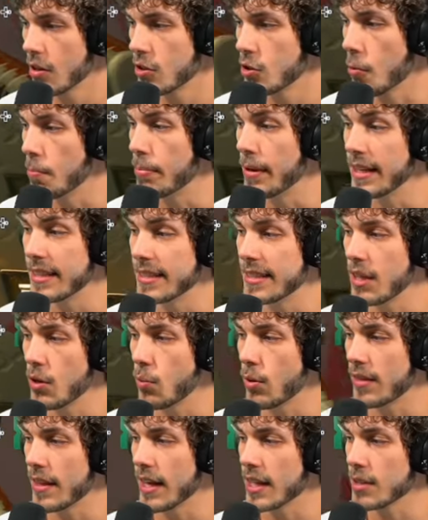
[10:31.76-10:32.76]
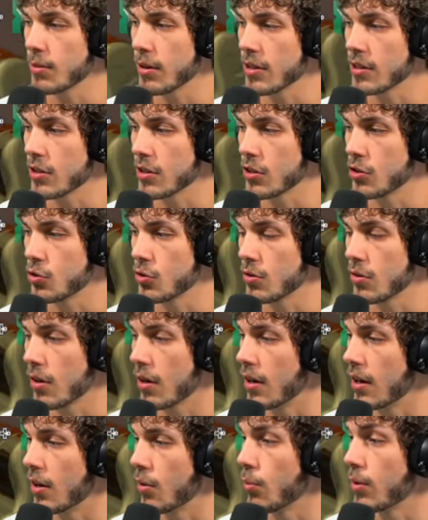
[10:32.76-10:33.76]
So PC with Xbox
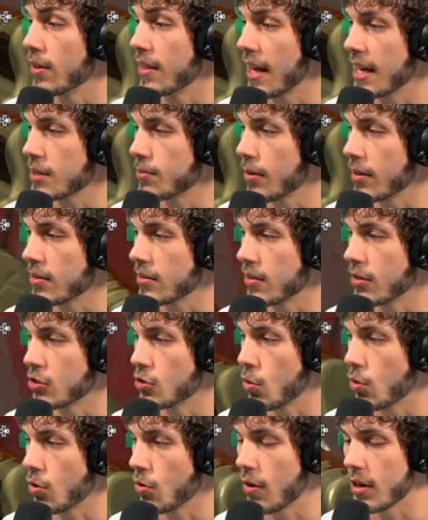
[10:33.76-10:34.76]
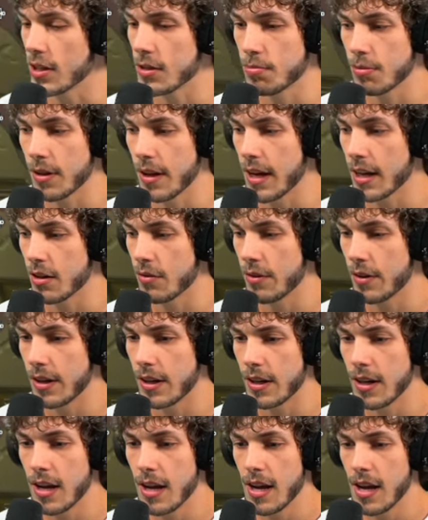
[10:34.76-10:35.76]
uh, with Xbox controller crossplay
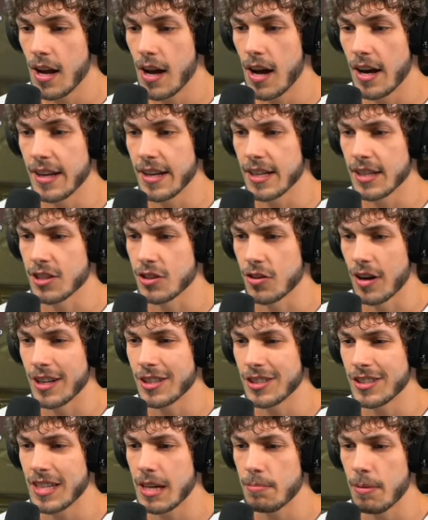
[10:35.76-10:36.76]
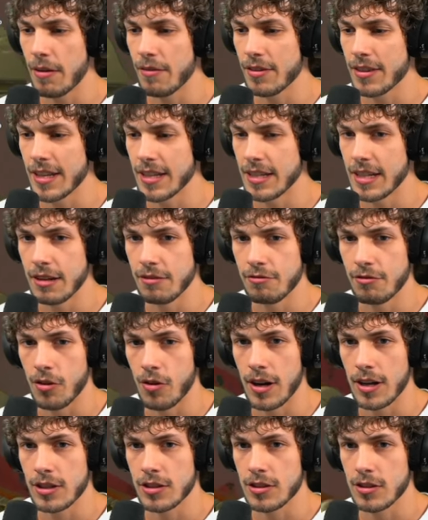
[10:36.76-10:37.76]
activated. Uh, yes, sir. I just keep everything
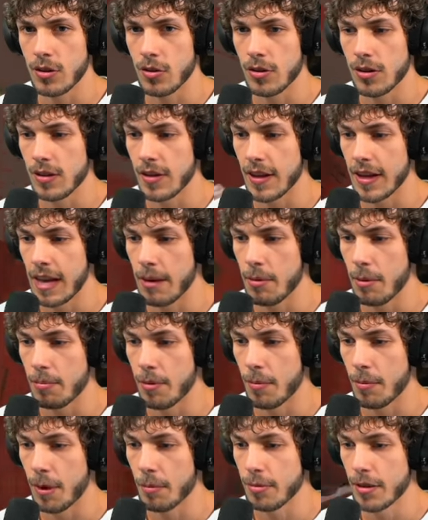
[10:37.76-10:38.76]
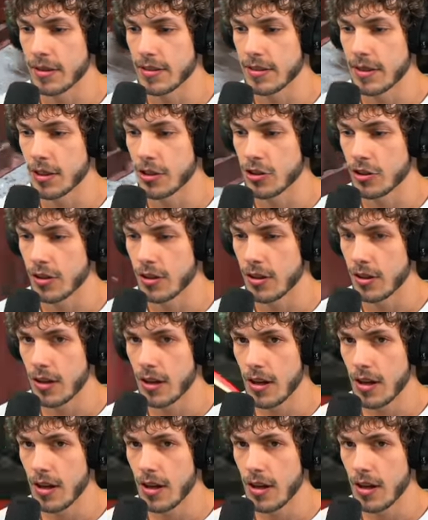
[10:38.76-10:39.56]
default. I just loaded the game up on my PlayStation,